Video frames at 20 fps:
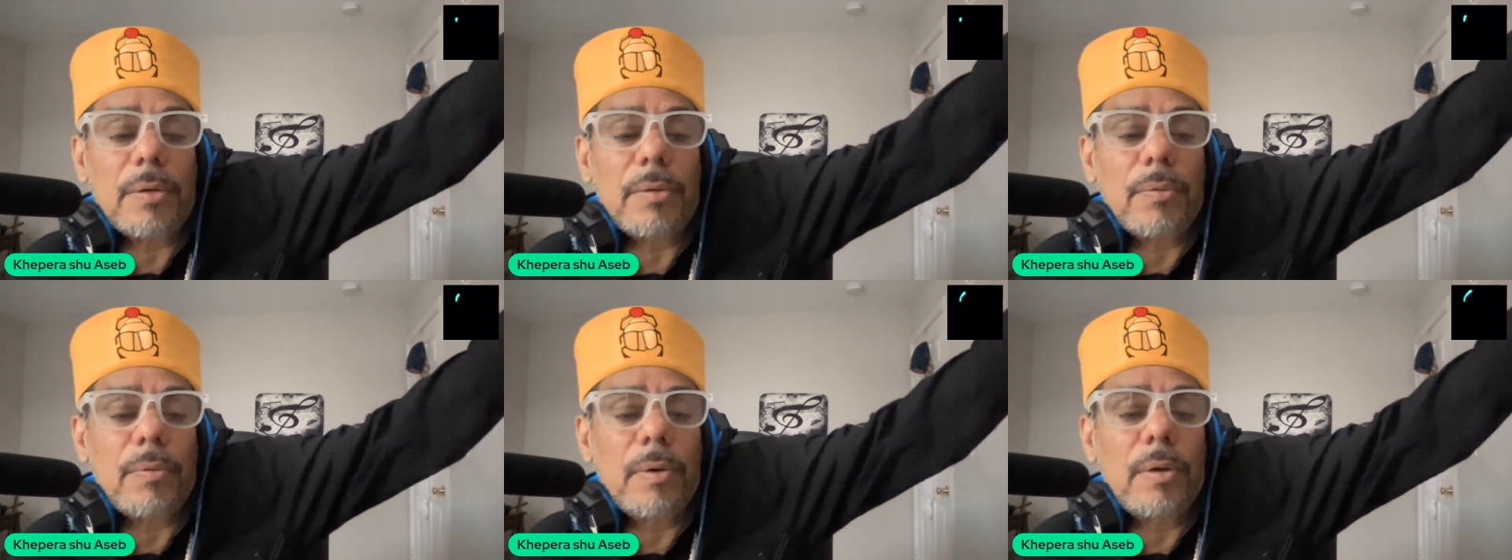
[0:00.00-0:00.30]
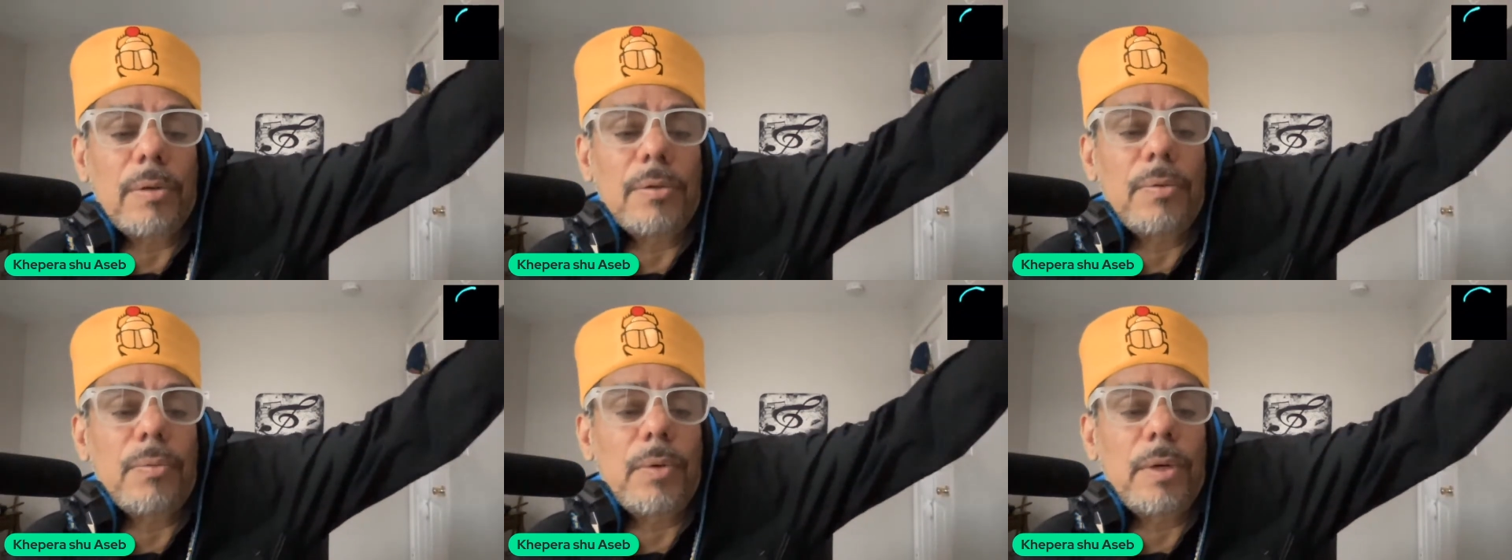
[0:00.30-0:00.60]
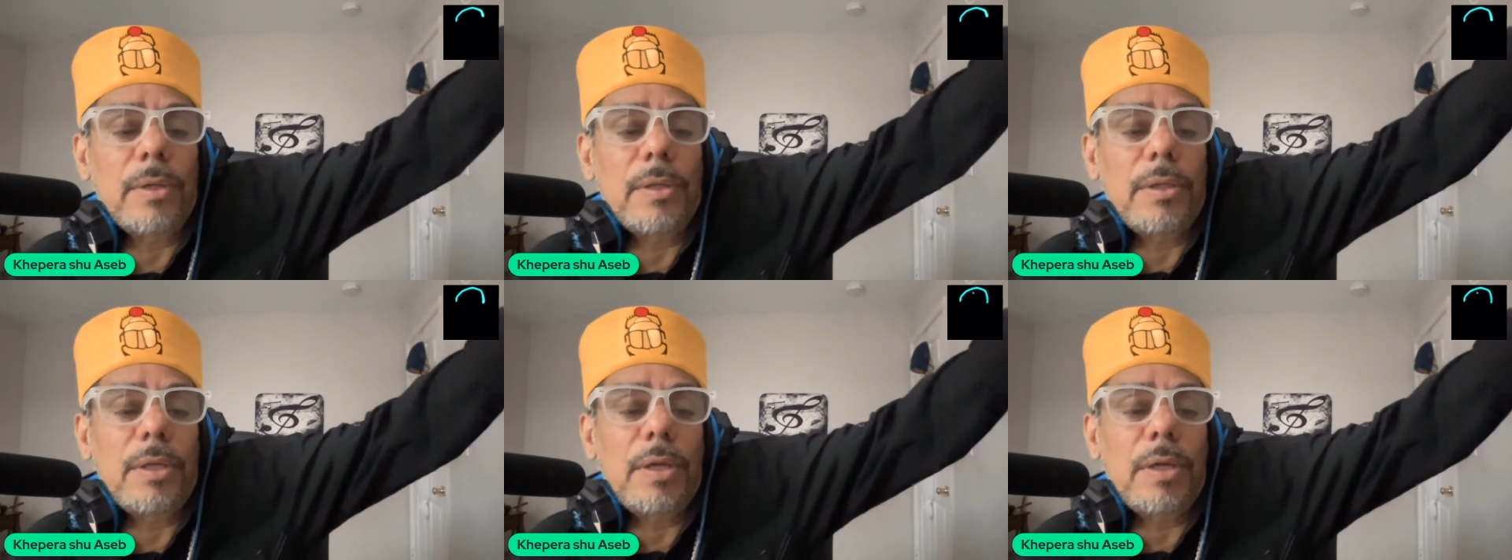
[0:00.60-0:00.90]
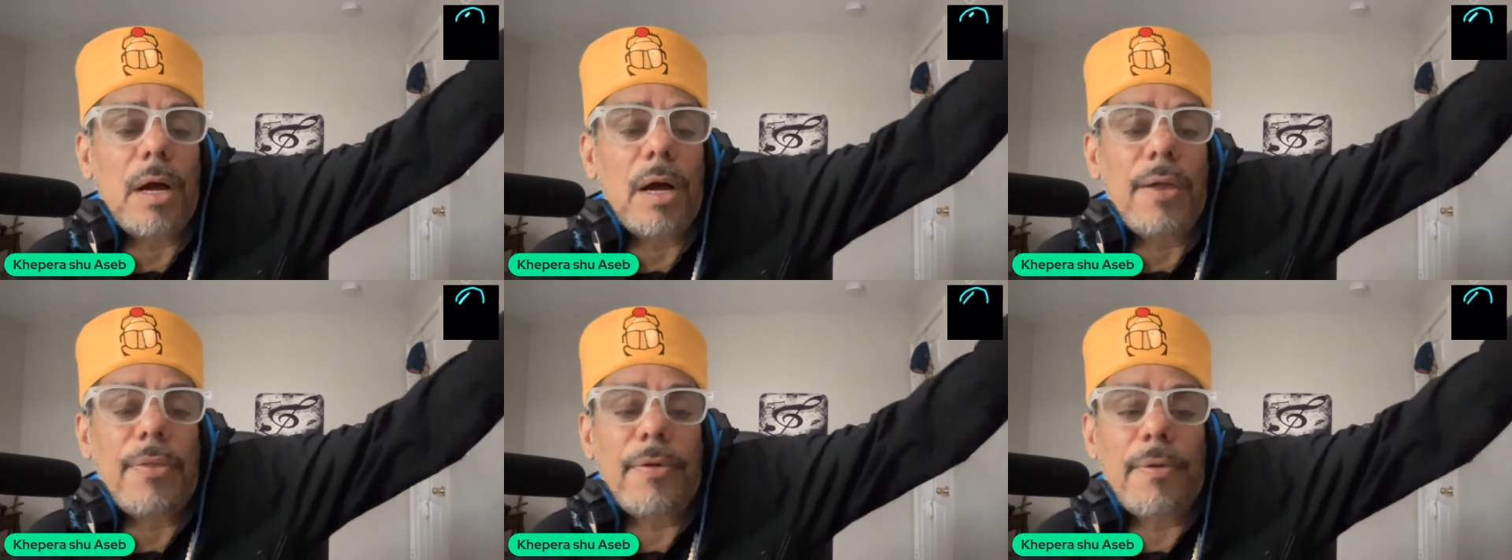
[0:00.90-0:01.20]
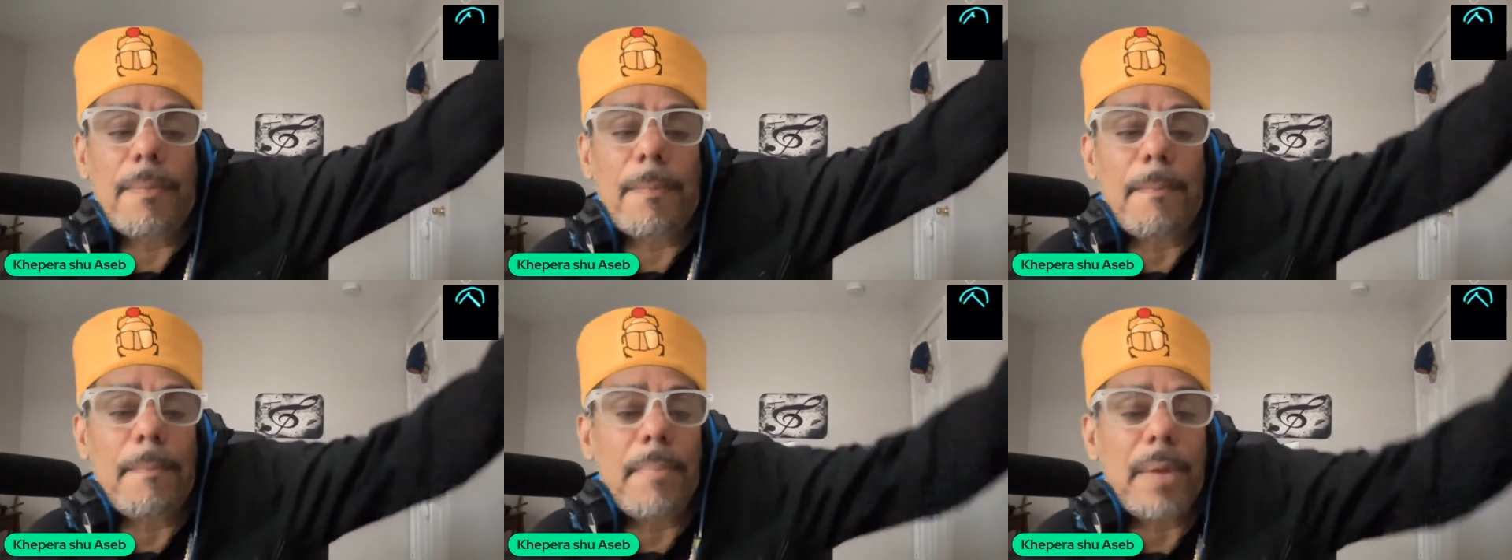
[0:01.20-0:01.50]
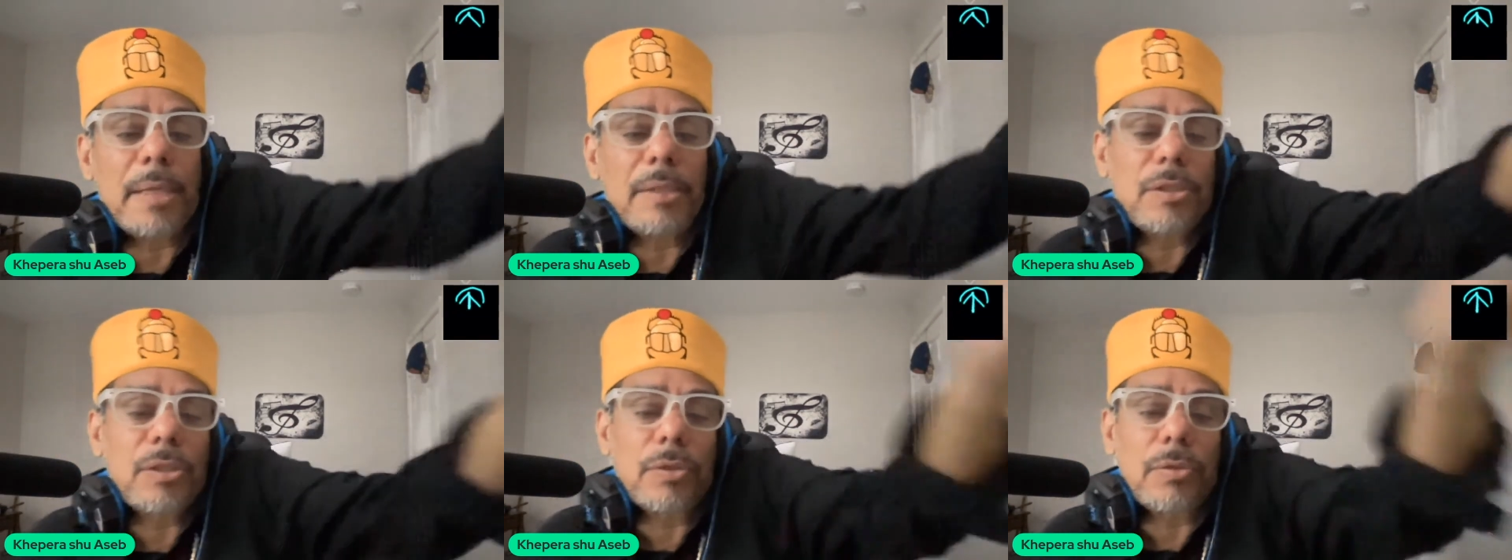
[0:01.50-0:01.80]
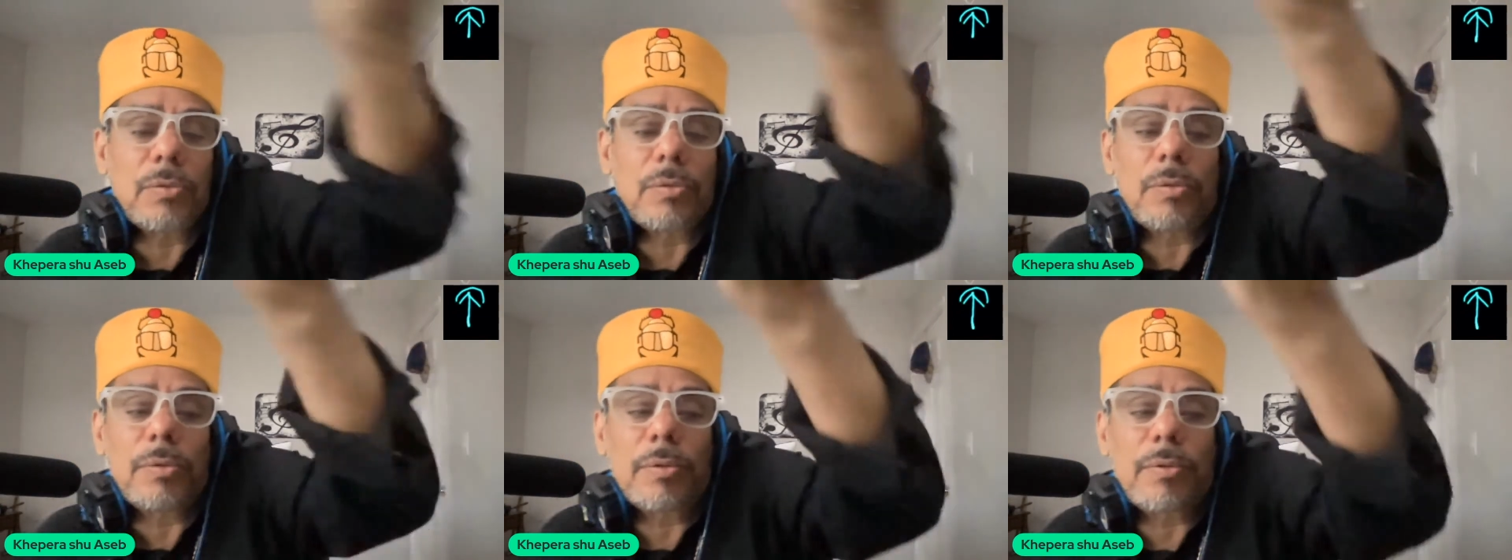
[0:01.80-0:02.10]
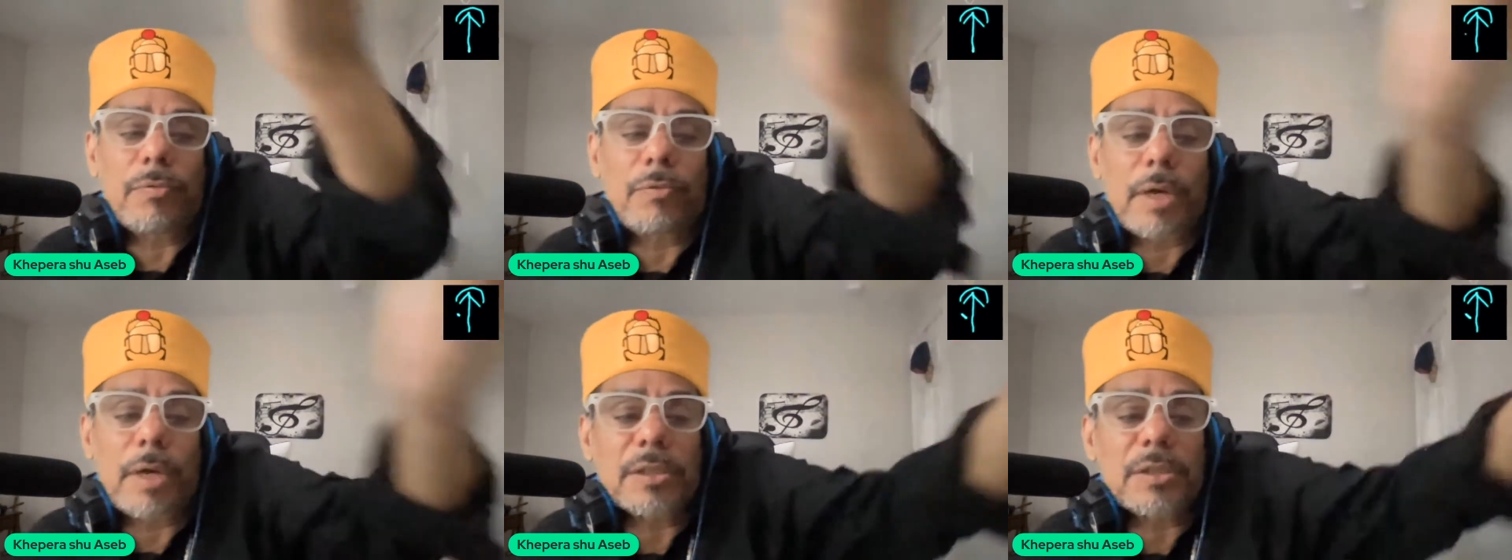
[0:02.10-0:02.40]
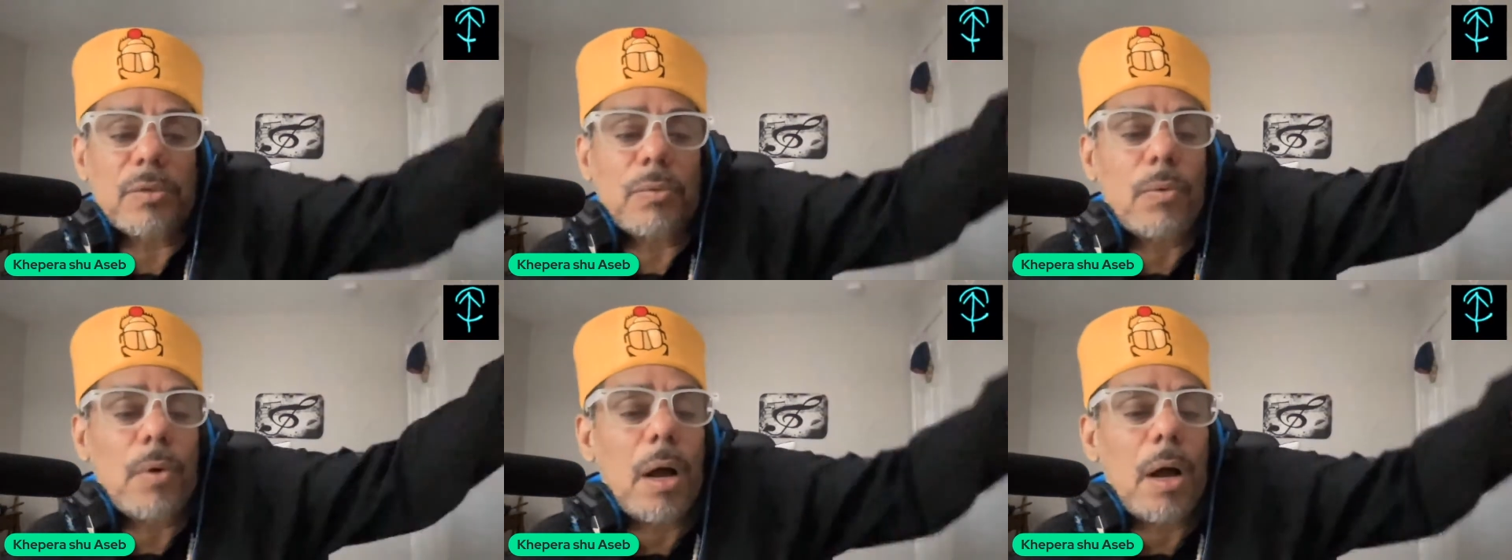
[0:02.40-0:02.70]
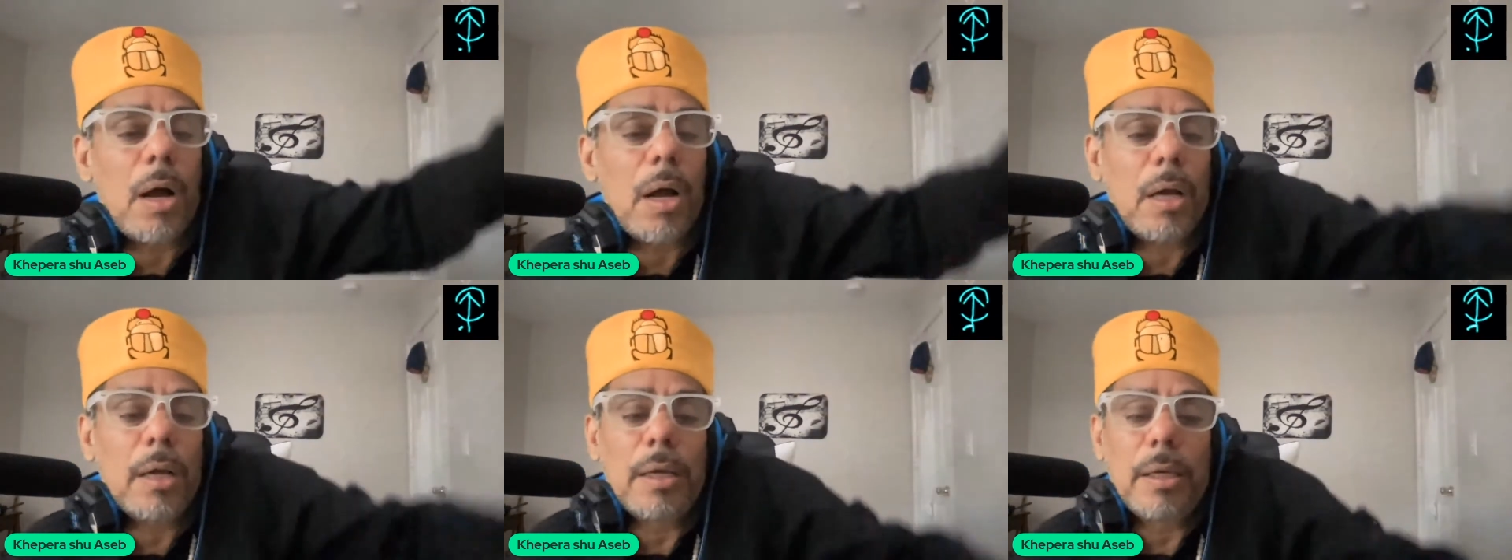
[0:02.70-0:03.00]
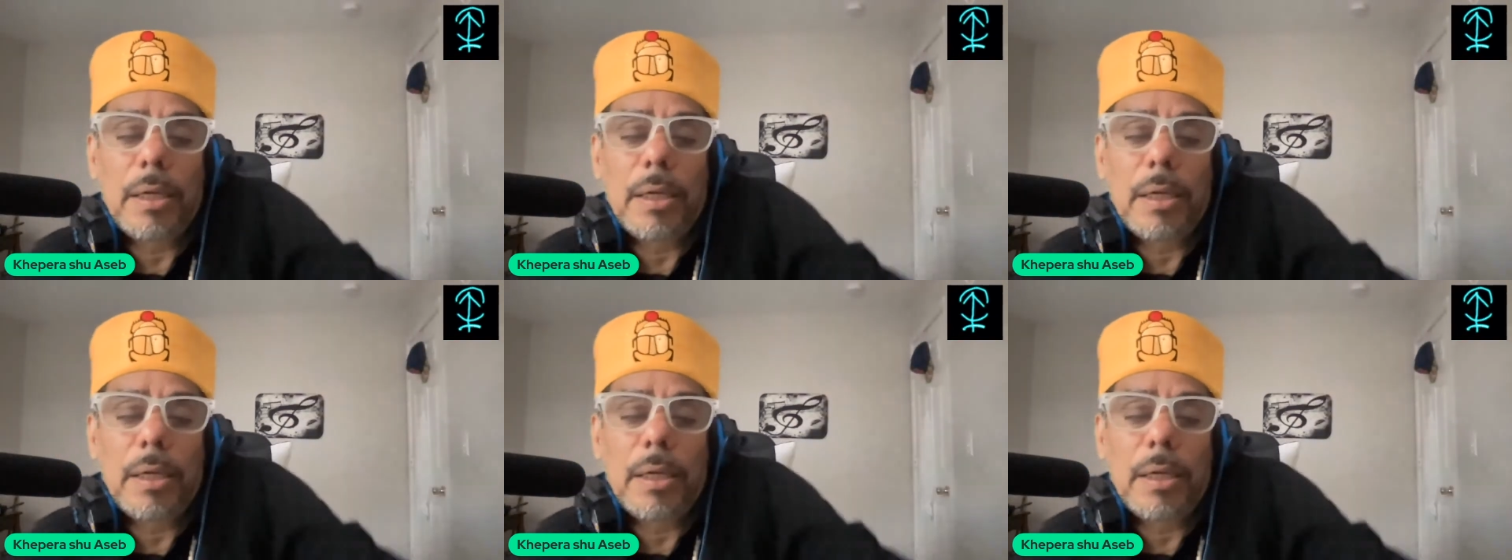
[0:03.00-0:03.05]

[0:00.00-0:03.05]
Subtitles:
well, with the other mental reservoir,